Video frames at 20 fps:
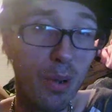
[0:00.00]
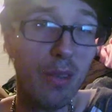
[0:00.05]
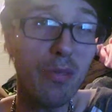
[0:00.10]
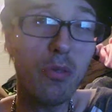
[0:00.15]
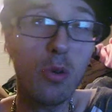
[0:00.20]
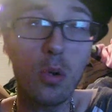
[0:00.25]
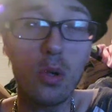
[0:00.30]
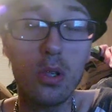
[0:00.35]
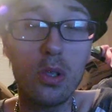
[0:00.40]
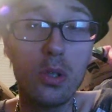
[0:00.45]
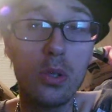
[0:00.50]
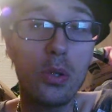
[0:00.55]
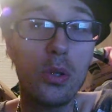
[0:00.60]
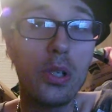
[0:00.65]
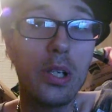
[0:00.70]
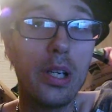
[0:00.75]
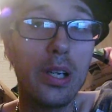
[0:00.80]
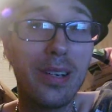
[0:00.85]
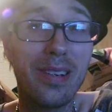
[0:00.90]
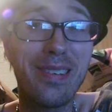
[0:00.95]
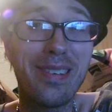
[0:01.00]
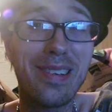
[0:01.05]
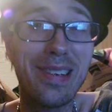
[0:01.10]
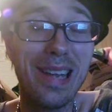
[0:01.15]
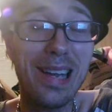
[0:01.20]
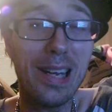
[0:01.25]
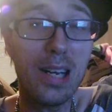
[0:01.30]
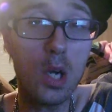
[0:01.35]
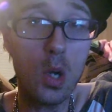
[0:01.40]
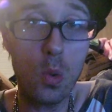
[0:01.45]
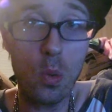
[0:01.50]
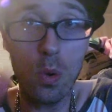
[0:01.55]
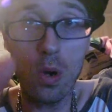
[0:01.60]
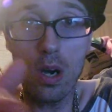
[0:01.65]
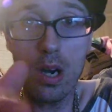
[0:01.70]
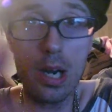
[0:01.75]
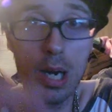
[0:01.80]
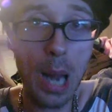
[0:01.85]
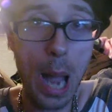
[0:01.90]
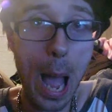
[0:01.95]
for Illinois Hawks, gotta
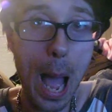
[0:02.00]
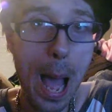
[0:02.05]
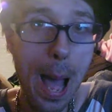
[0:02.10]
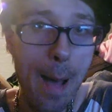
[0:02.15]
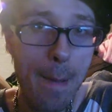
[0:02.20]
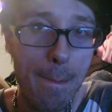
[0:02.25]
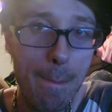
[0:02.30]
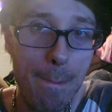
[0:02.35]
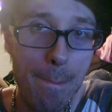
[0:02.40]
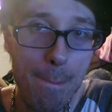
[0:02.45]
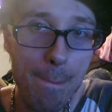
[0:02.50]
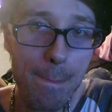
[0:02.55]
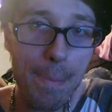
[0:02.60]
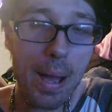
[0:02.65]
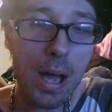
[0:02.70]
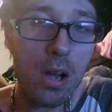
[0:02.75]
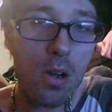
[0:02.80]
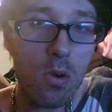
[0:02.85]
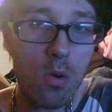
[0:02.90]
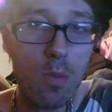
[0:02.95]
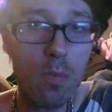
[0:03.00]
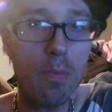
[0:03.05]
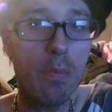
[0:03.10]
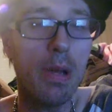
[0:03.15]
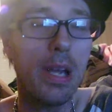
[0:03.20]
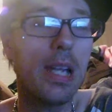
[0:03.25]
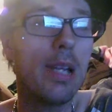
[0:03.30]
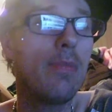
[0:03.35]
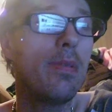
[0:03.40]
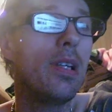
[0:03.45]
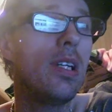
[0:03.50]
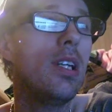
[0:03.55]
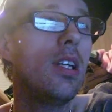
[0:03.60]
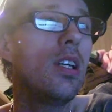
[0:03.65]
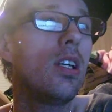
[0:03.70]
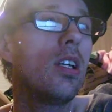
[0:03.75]
walk. Boom, baby.